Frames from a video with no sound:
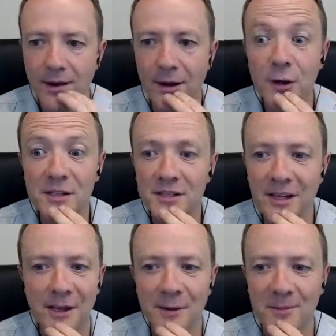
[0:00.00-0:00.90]
hiring yeah, a
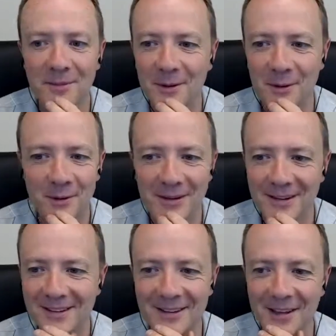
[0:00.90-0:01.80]
team exactly. You know,
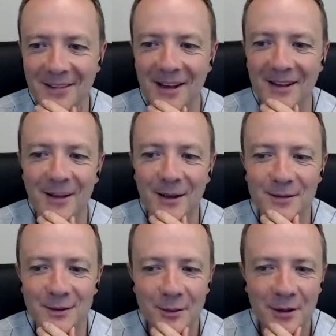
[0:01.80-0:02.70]
and not that yeah
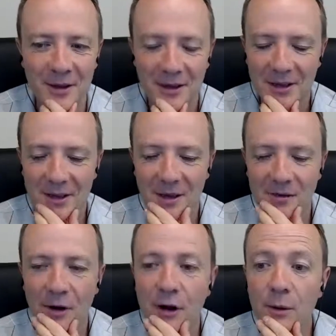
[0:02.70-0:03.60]
so
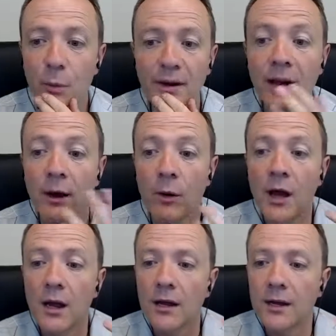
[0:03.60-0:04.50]
very good exactly. point now
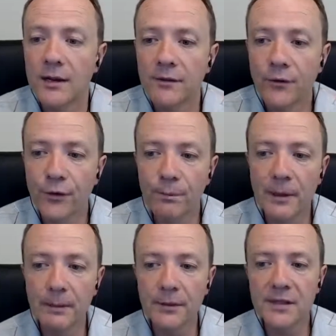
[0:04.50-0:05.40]
for
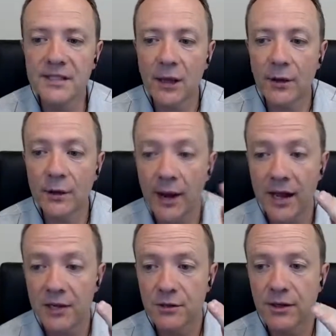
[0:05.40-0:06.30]
people that sell
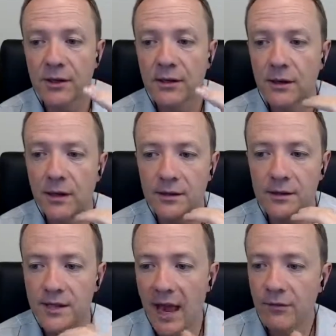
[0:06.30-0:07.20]
internationally
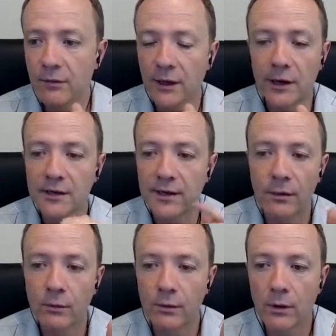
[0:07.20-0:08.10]
does avalara because i
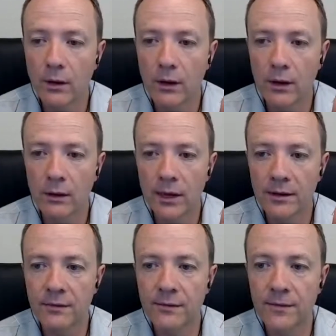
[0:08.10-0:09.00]
know a lot
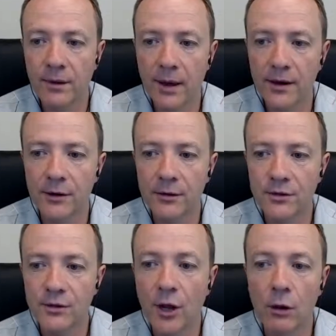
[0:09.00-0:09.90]
of competitors
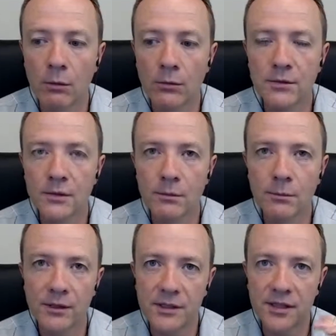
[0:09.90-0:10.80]
don't.
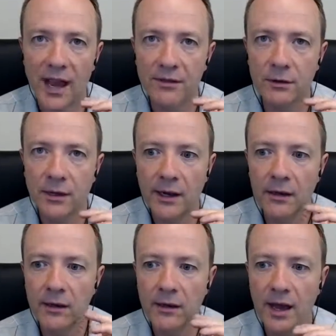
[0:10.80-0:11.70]
But does
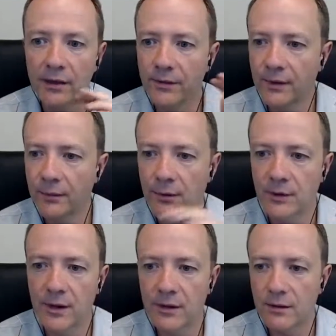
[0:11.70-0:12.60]
Avalara have like where you
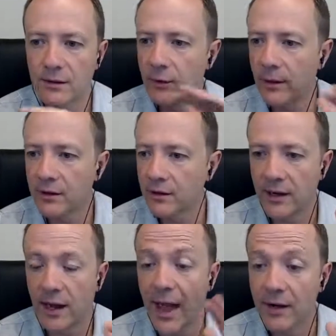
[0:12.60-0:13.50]
could theoretically, and
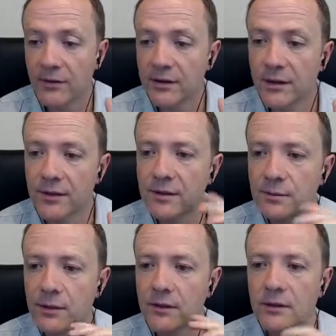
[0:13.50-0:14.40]
I haven't done this,
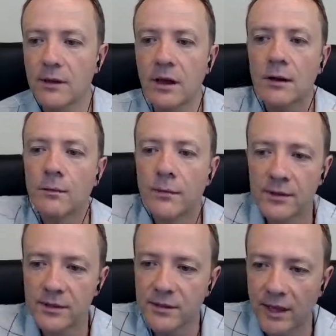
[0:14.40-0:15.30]
but um,
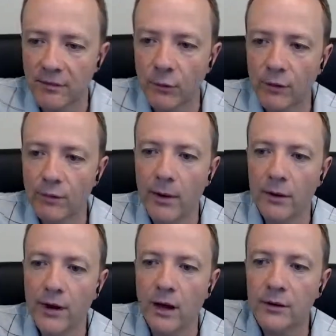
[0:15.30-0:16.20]
this is kind of more for my
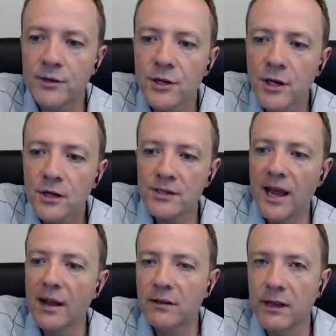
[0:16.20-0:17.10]
own knowledge. Does
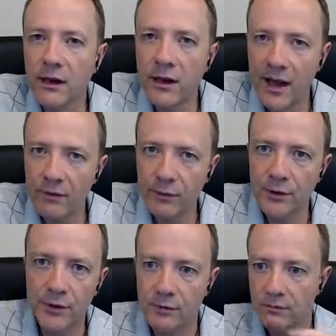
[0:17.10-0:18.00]
Avalara have where
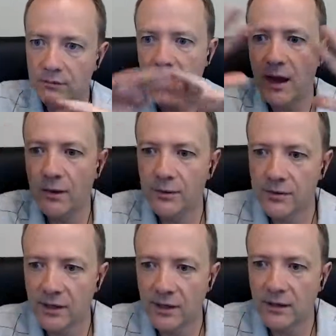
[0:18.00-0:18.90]
you could
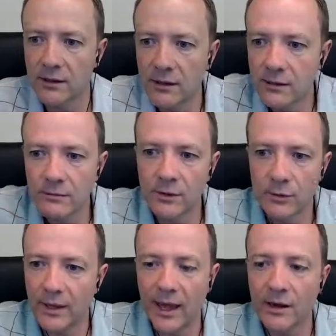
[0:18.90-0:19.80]
house like uh, you
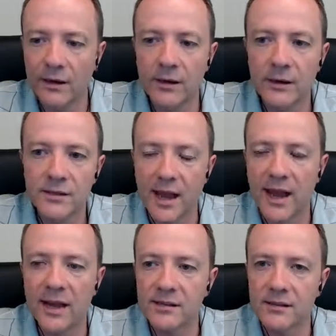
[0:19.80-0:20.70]
know Canada
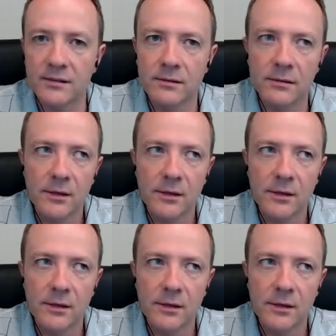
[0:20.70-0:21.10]
tax and